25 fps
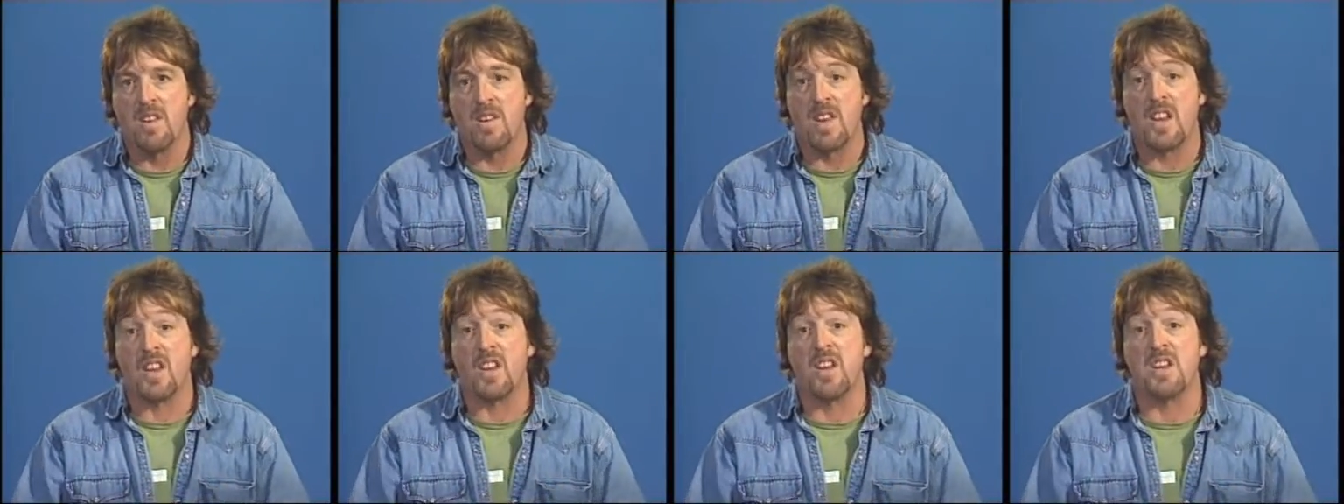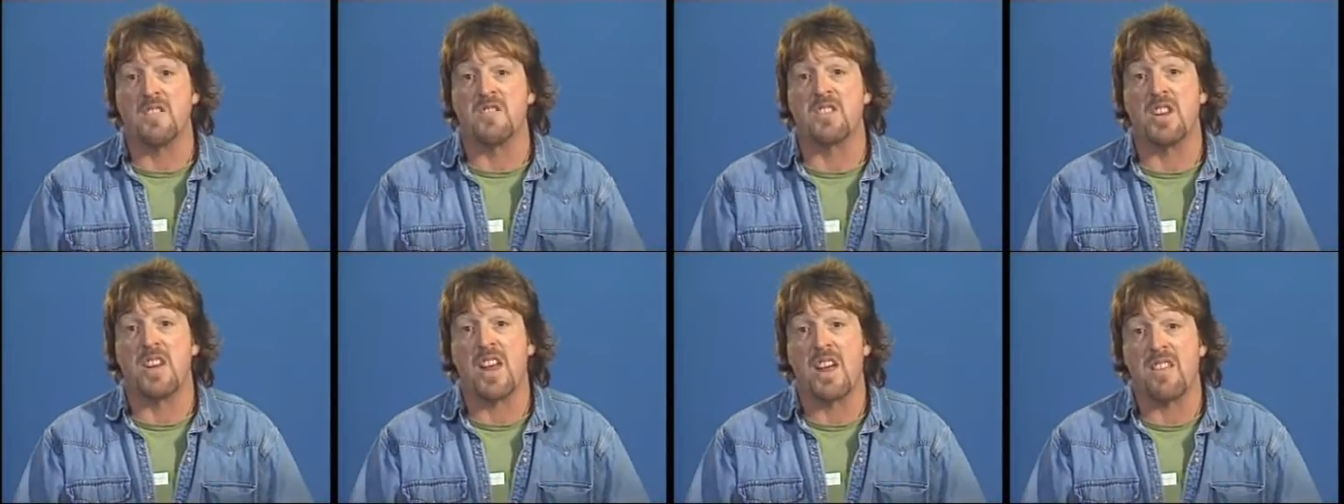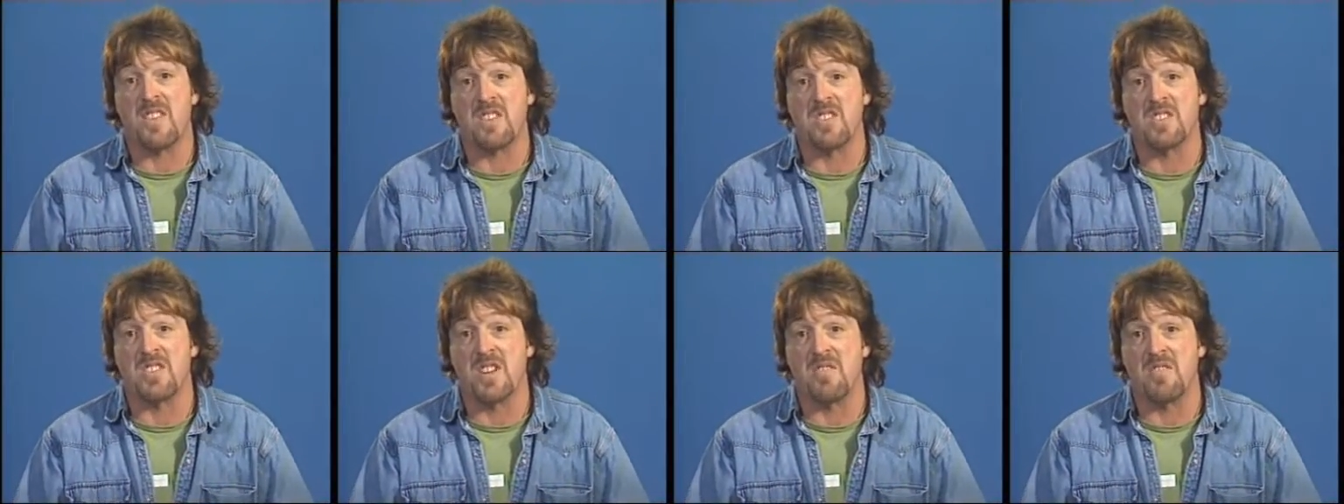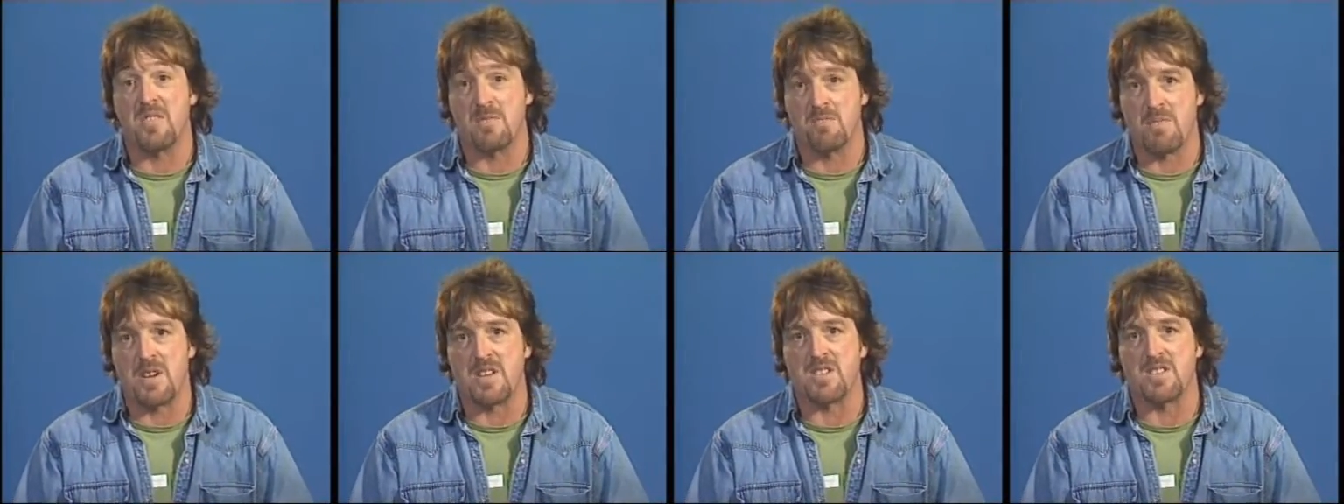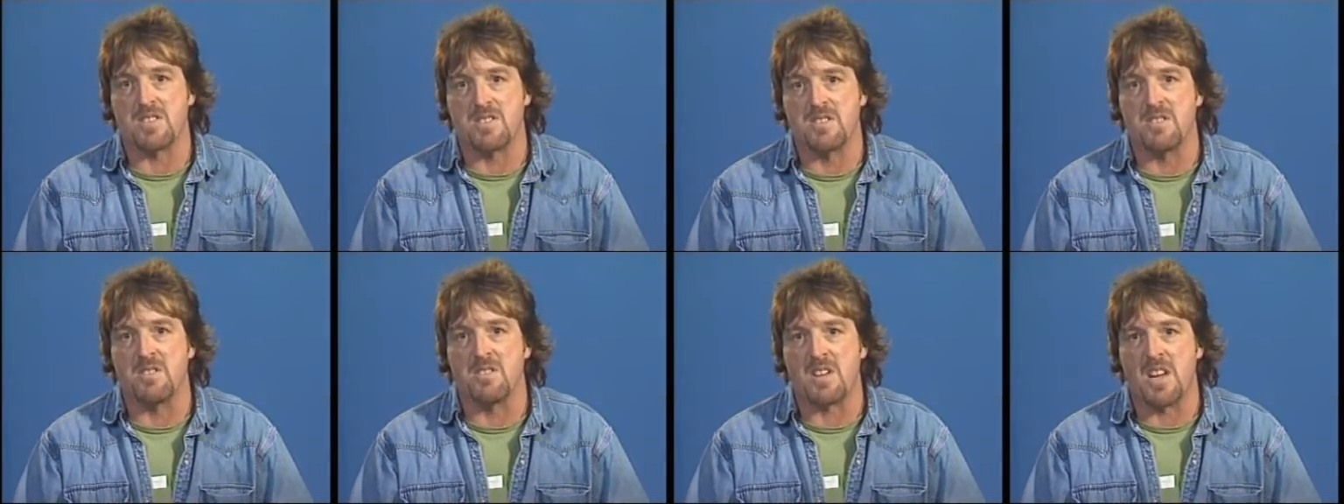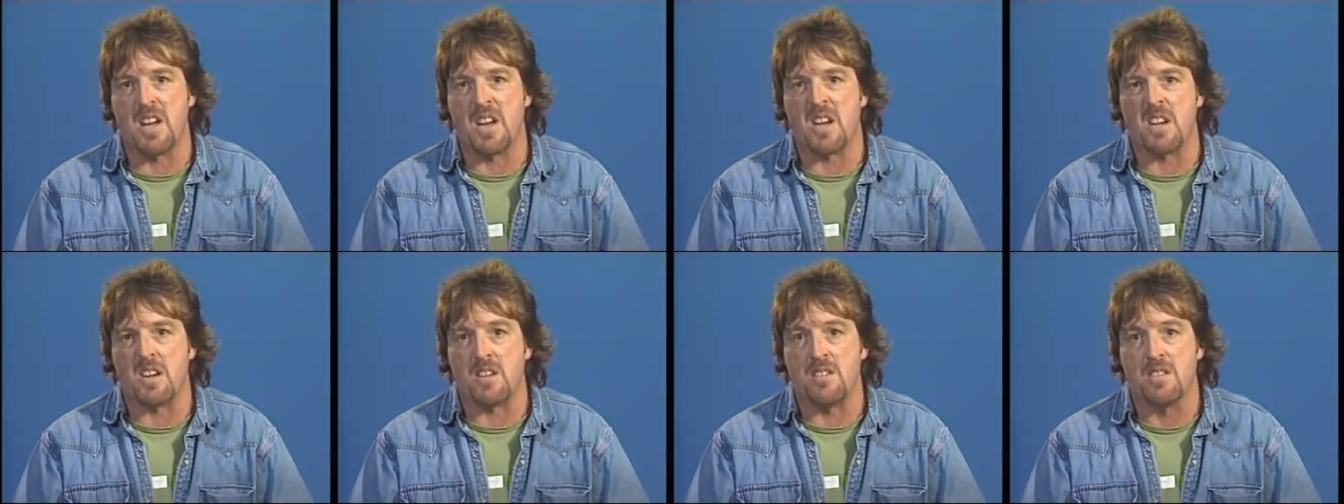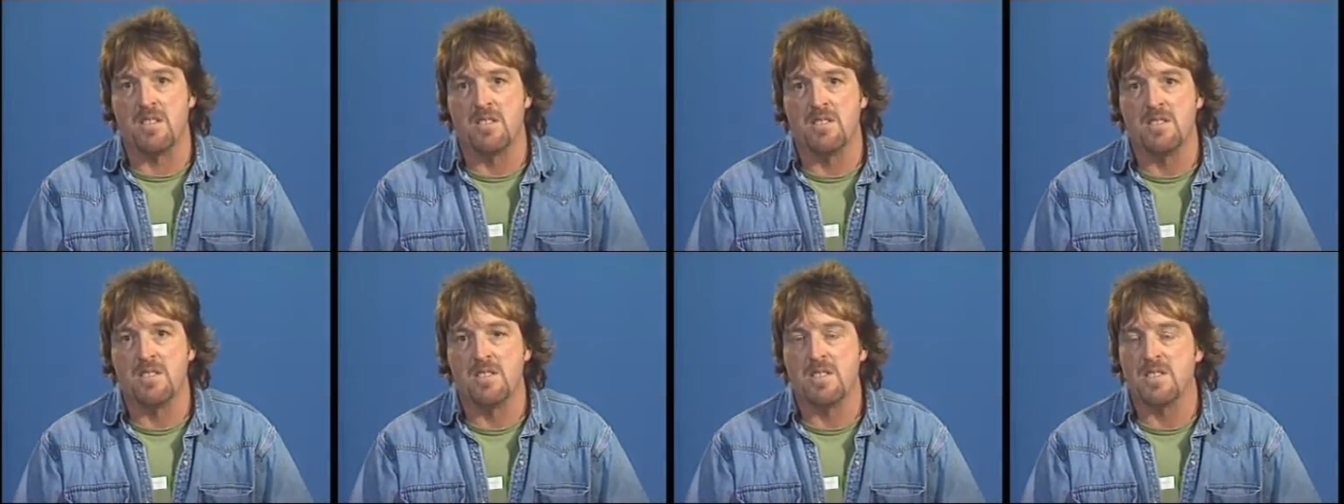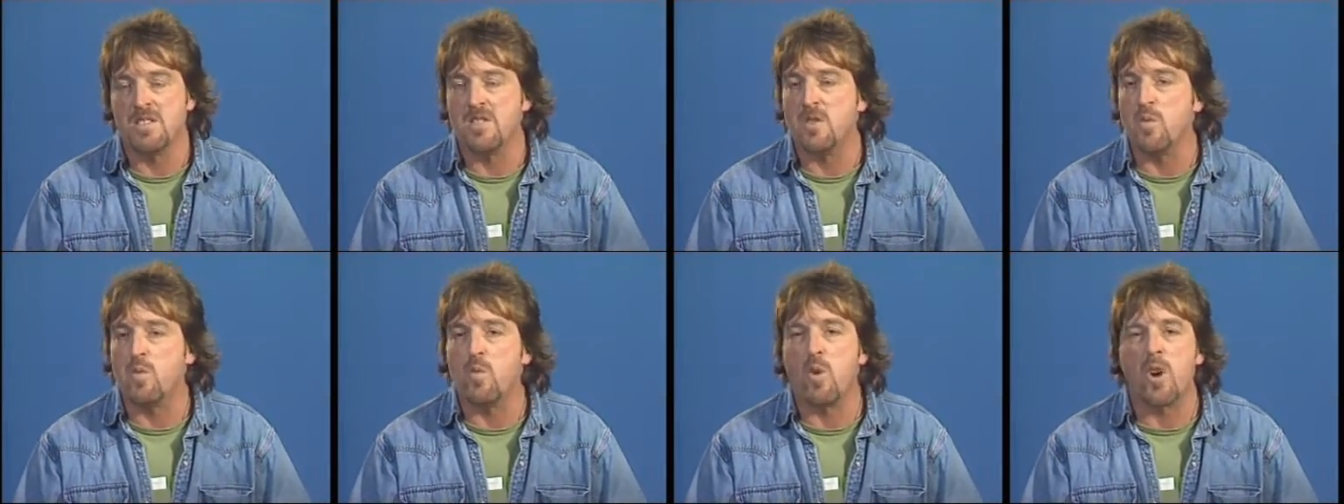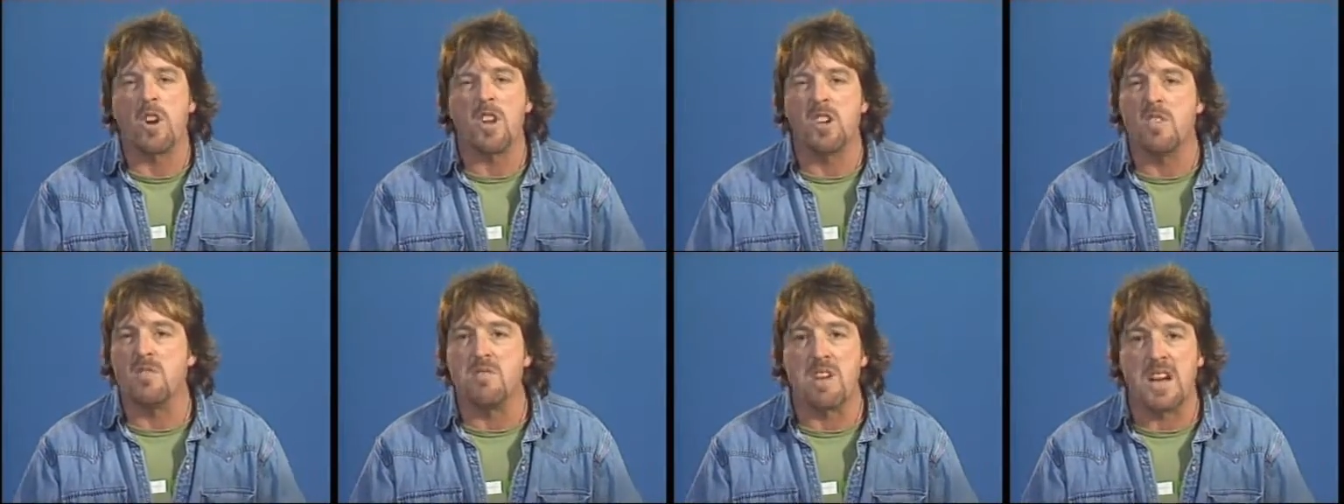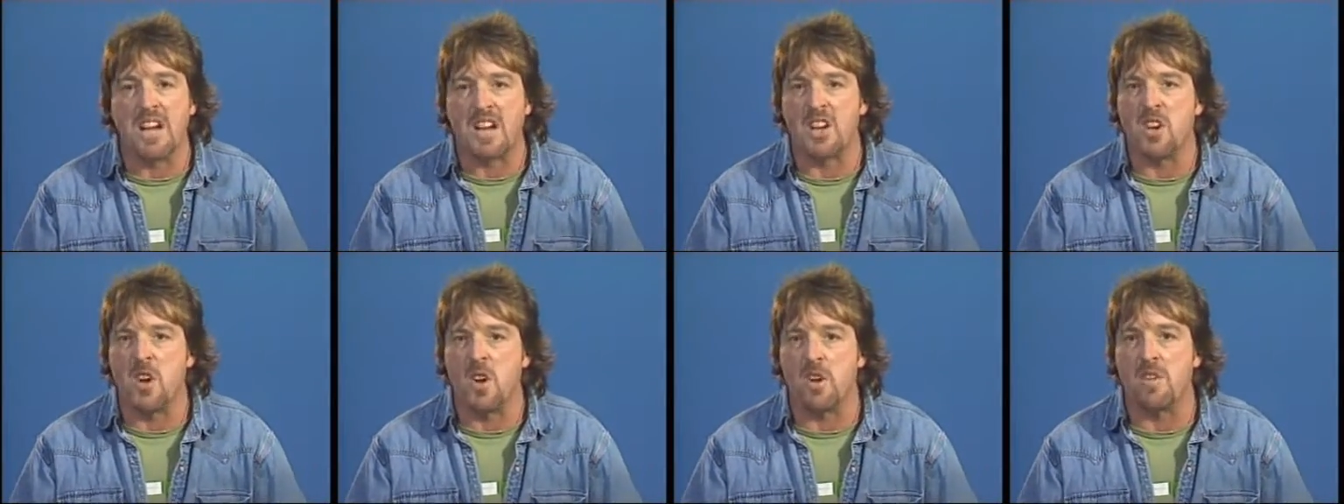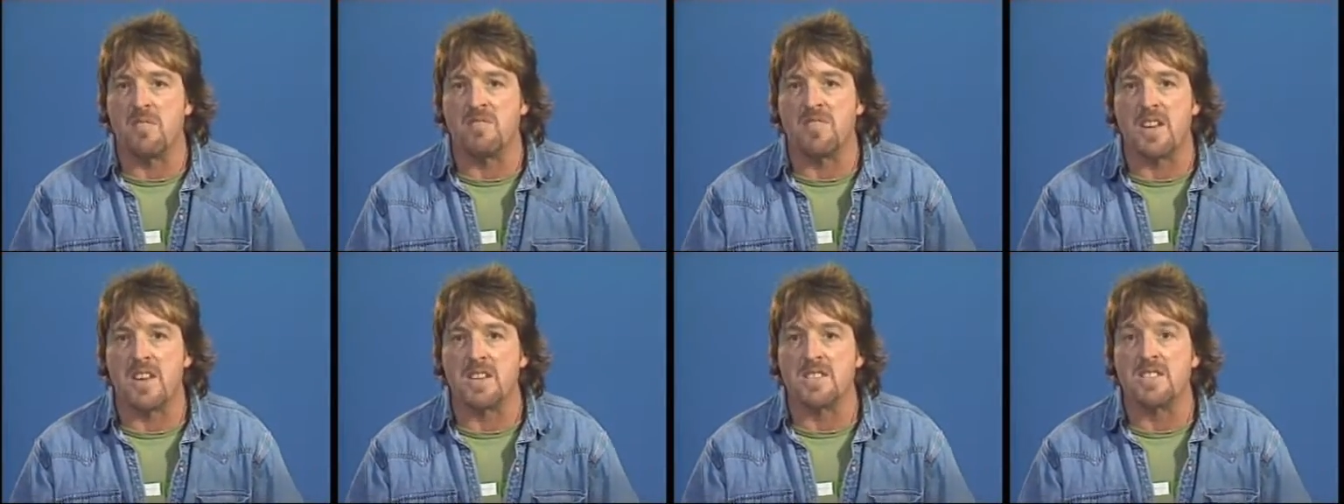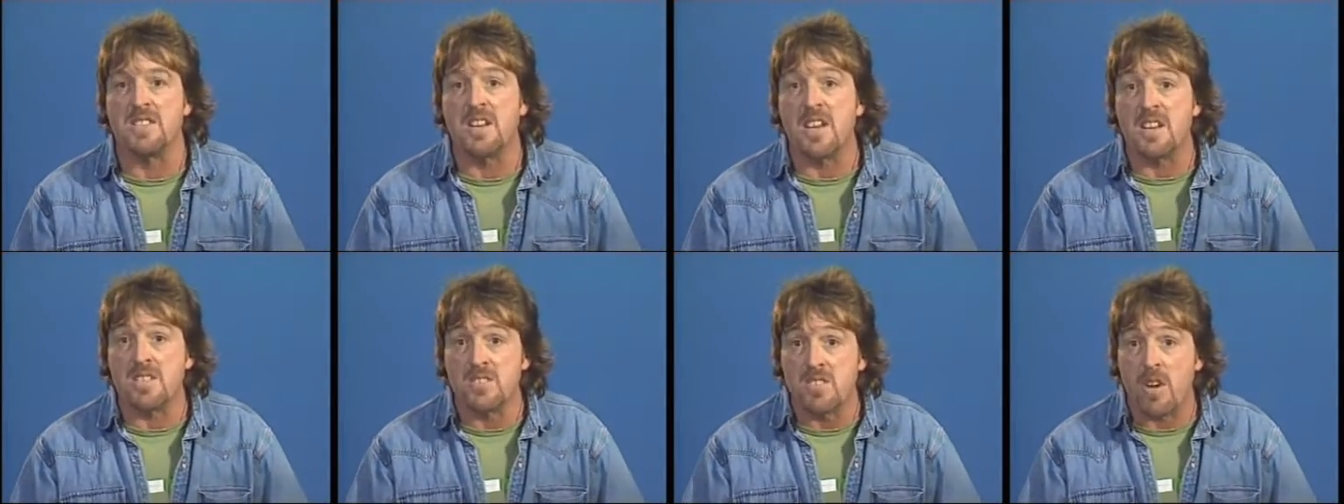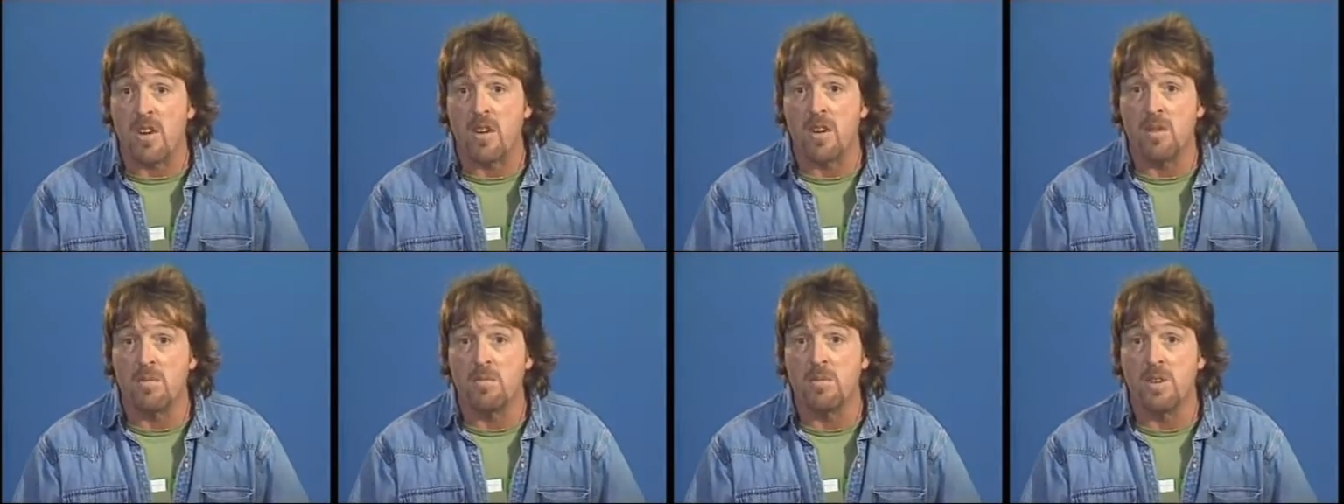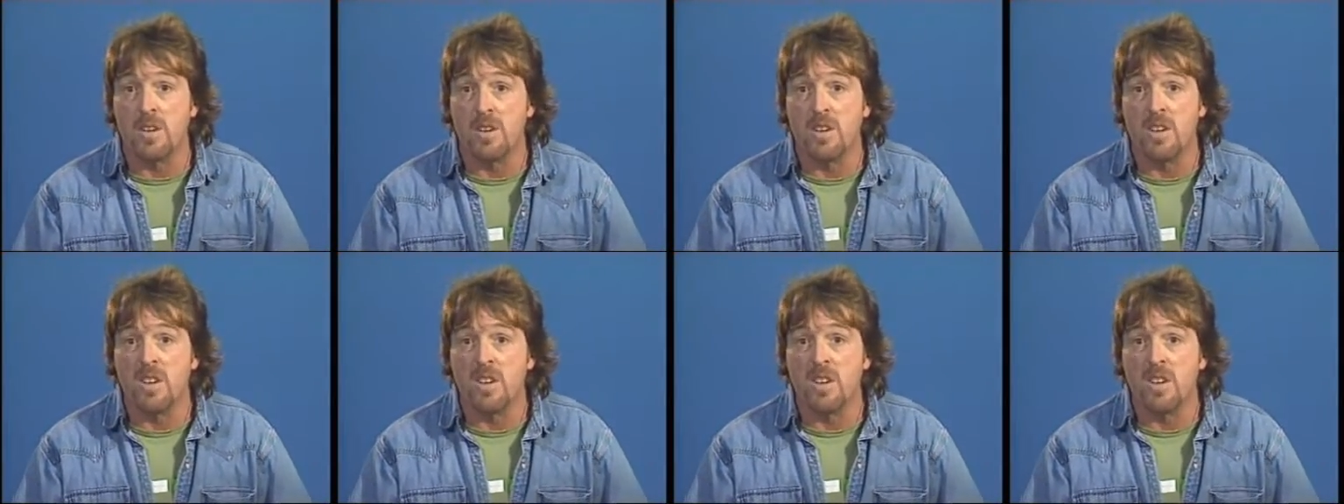That leaves another 7 months still hanging. So what do you reckon Olive does in that time?